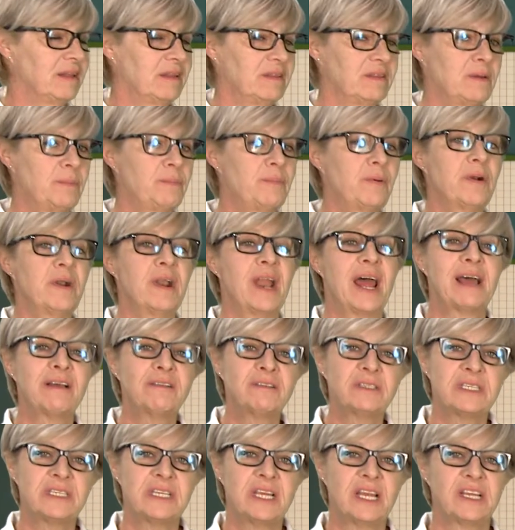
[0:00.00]
The
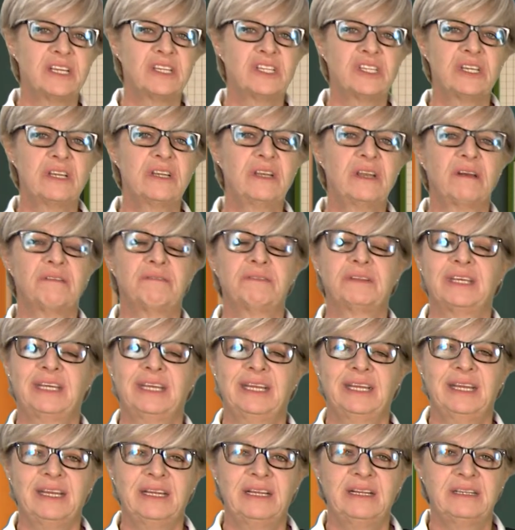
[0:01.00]
pronunciation of
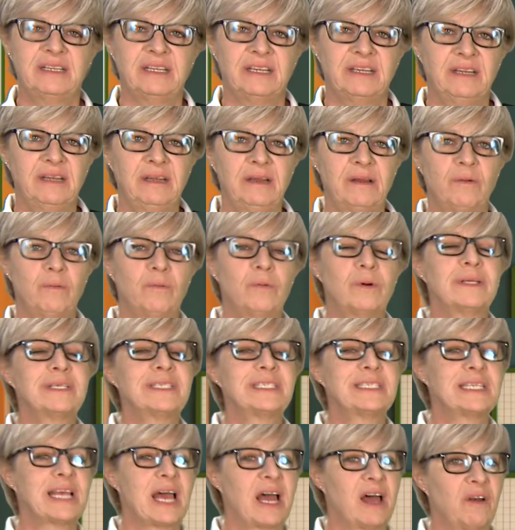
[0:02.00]
the ED will
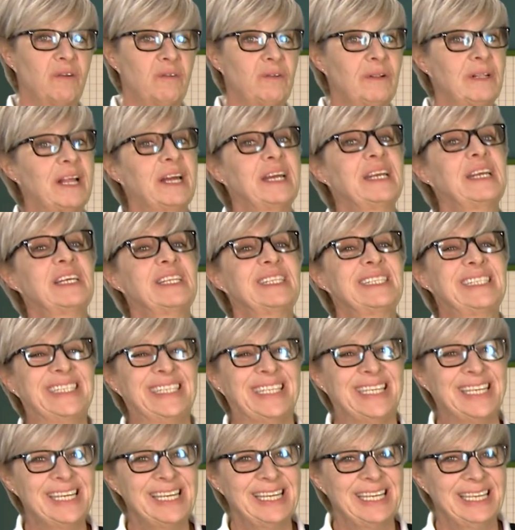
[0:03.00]
sound like a
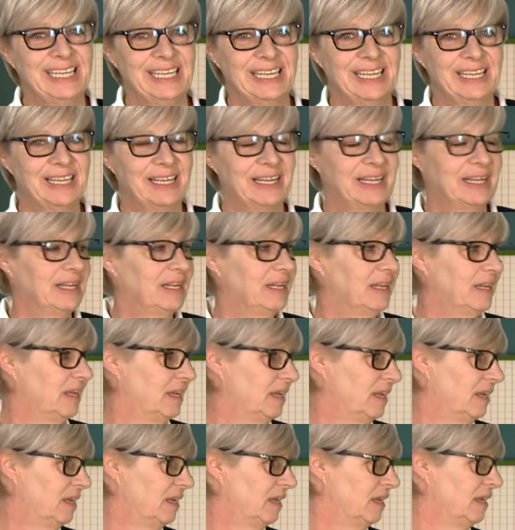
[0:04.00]
T.
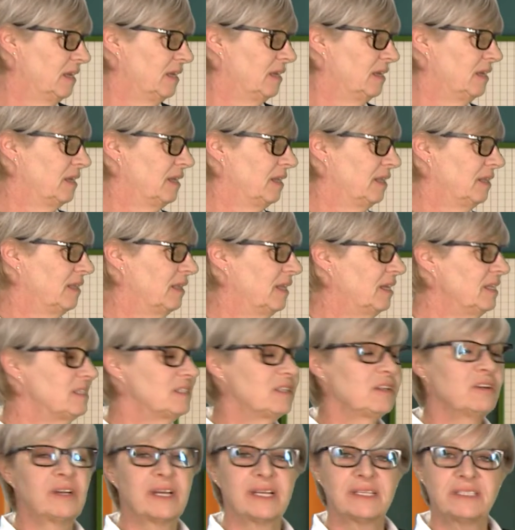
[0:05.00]

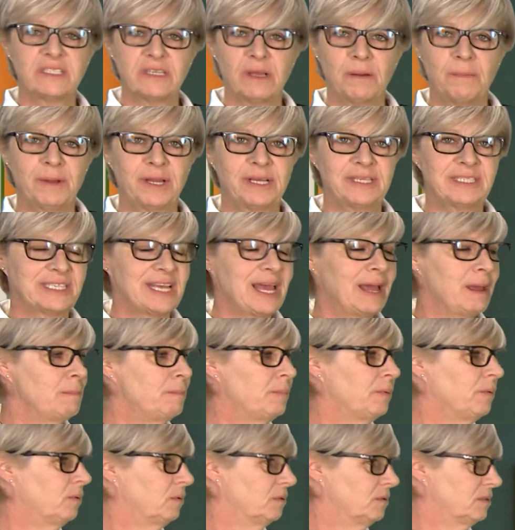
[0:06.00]
Let's look at some
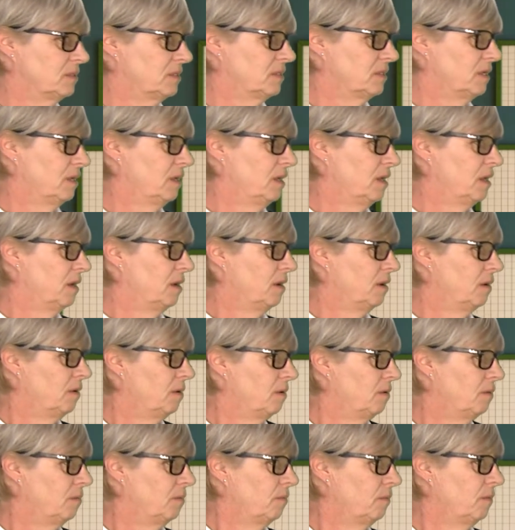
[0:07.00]
examples.
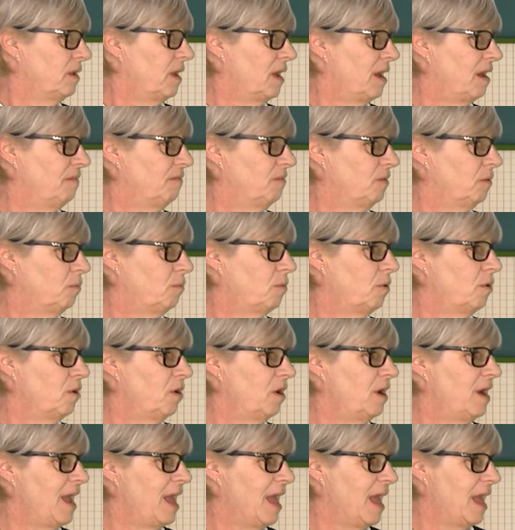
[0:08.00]
We have the
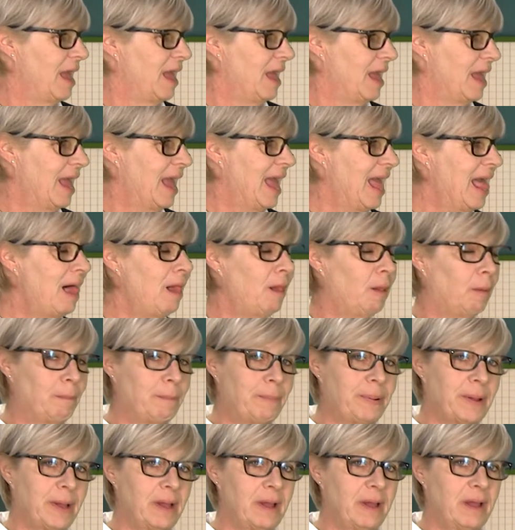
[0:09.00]
word
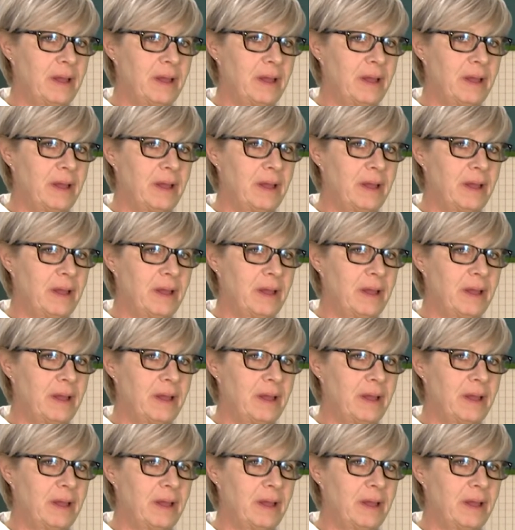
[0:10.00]
help.